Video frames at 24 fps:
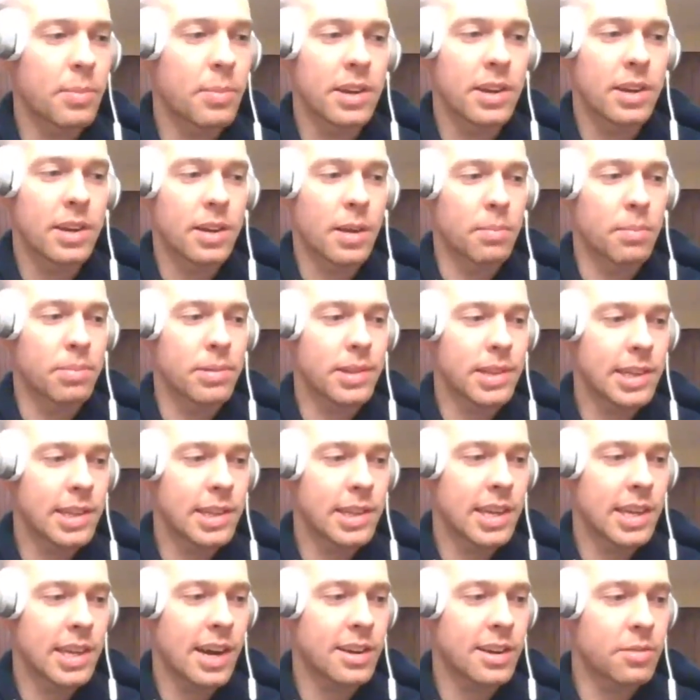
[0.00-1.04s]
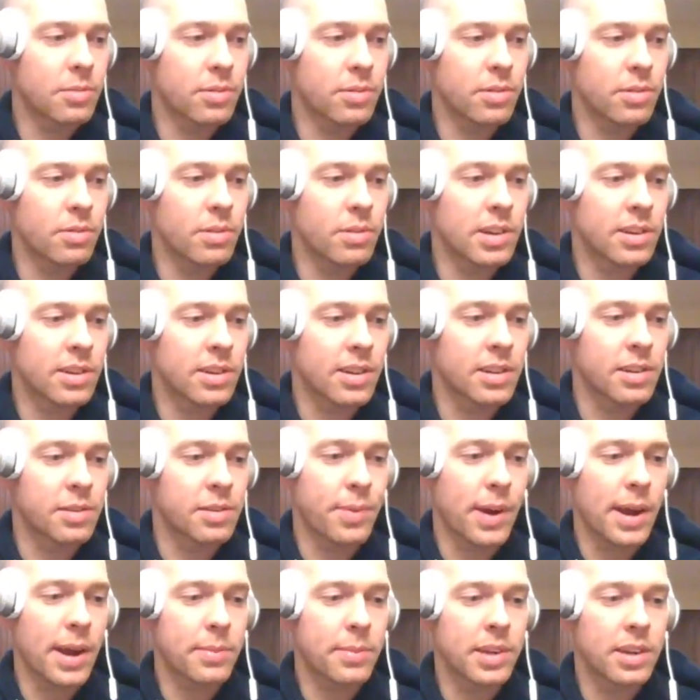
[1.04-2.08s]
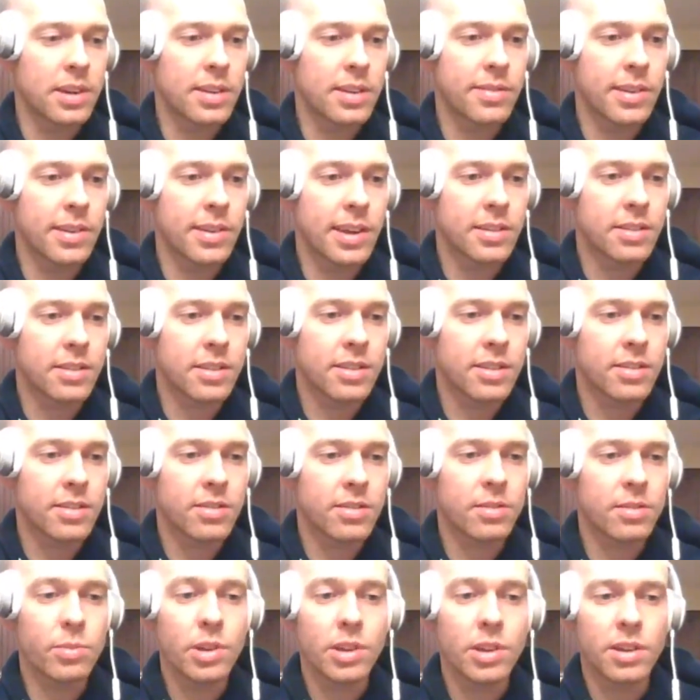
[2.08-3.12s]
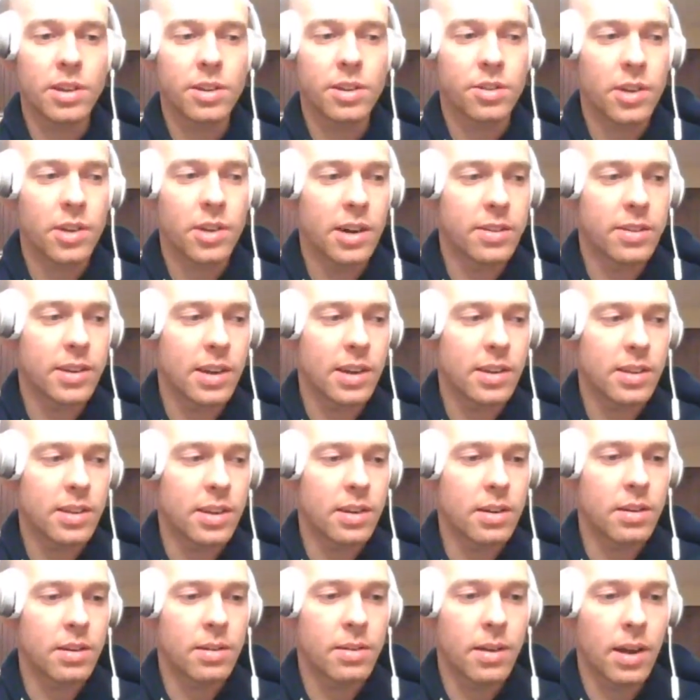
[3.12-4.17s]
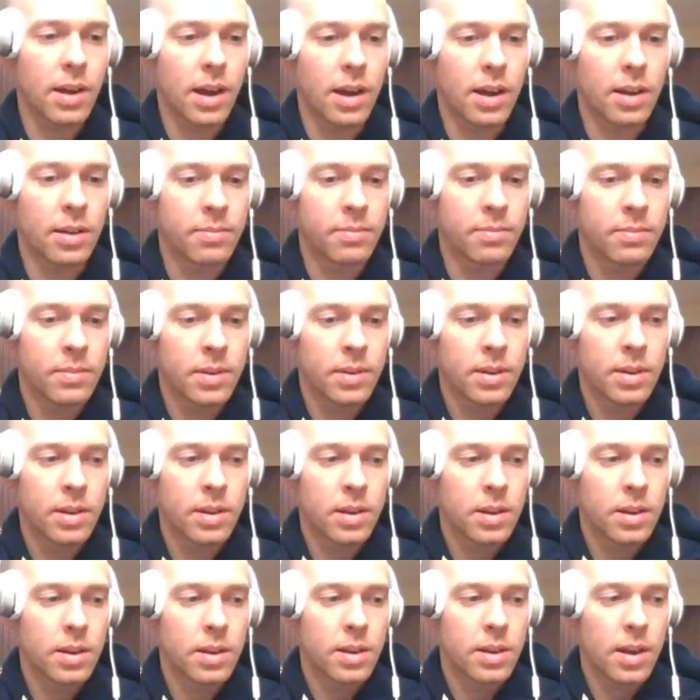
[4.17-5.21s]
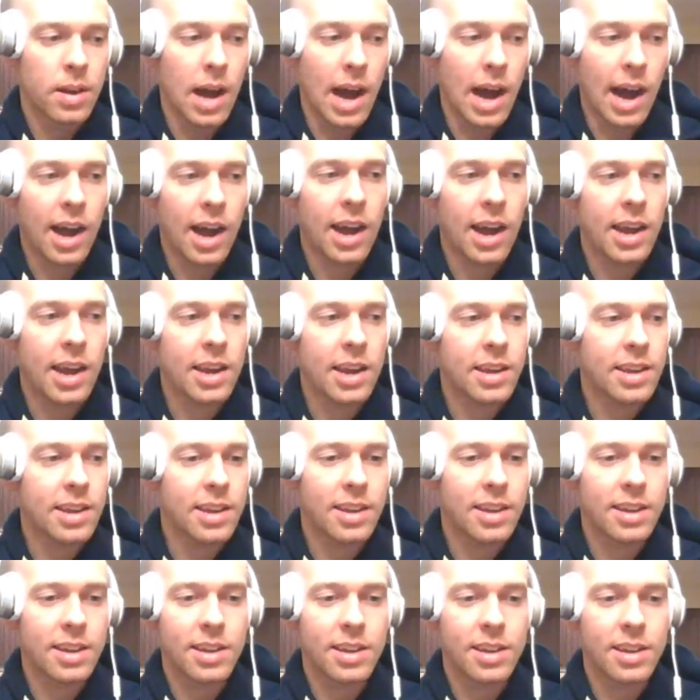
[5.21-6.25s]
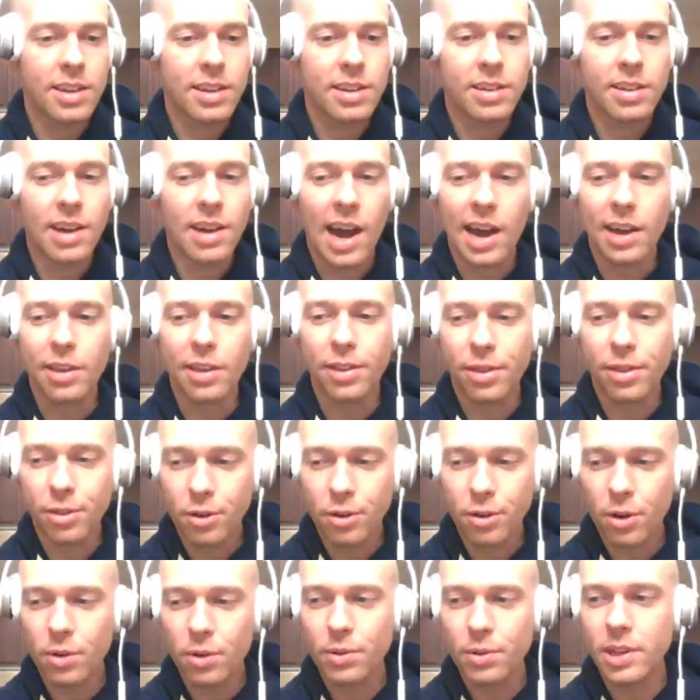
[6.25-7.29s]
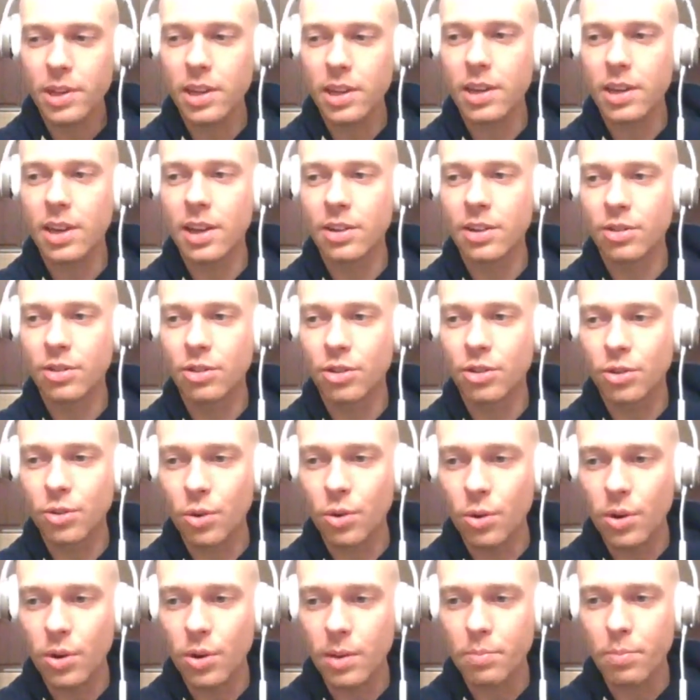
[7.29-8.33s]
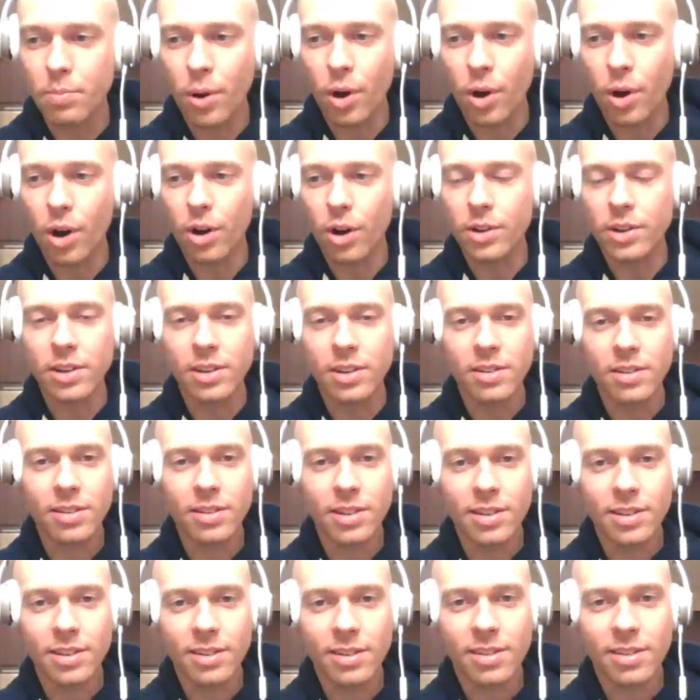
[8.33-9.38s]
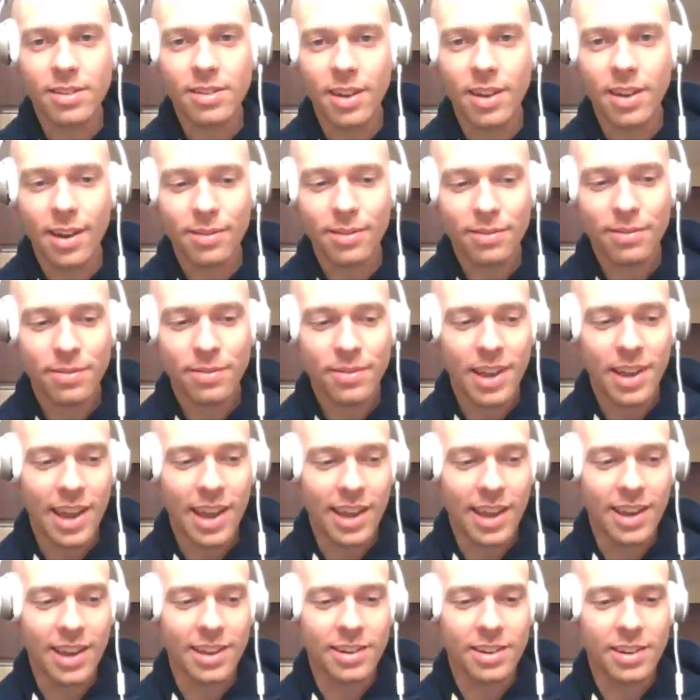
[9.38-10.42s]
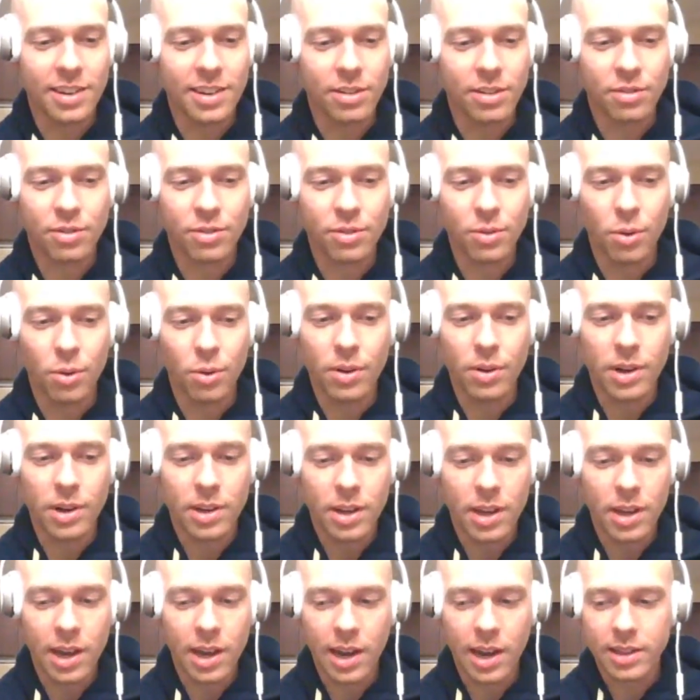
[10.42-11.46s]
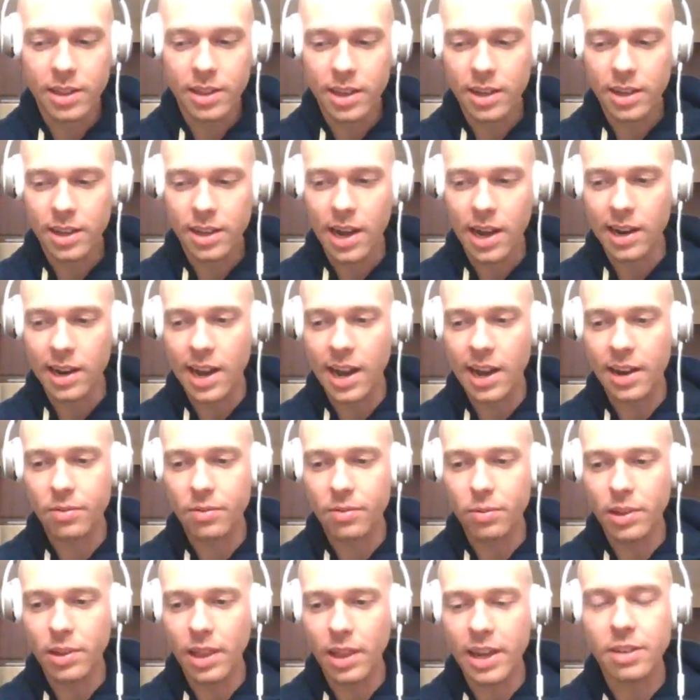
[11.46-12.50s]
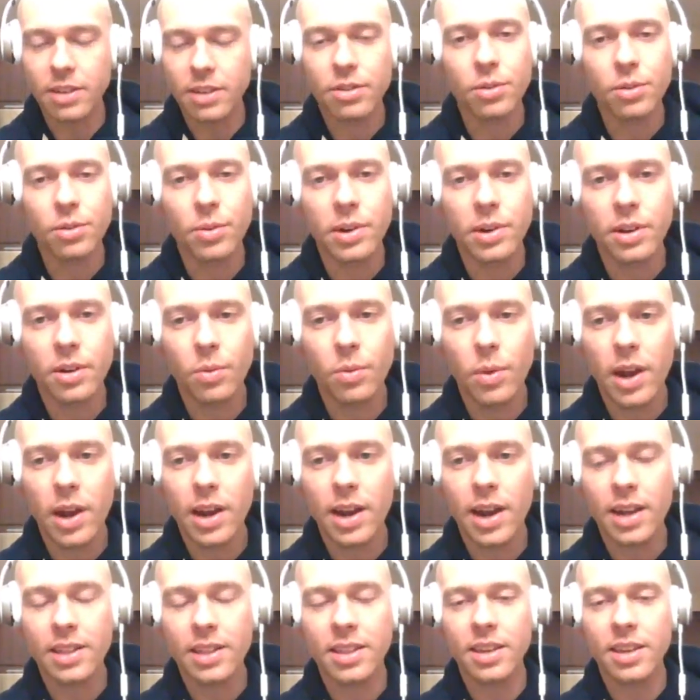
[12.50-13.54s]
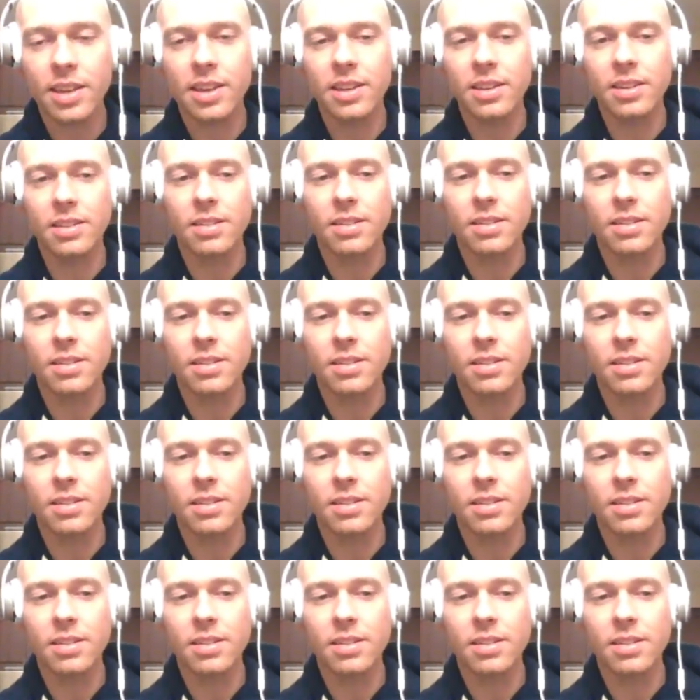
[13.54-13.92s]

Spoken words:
I'll be completely honest with you, and it's probably a different answer because there's some really good trainers out there. I thoroughly enjoy Paul Easton's stuff and his story, and I think I kind of relate to it in a way. I think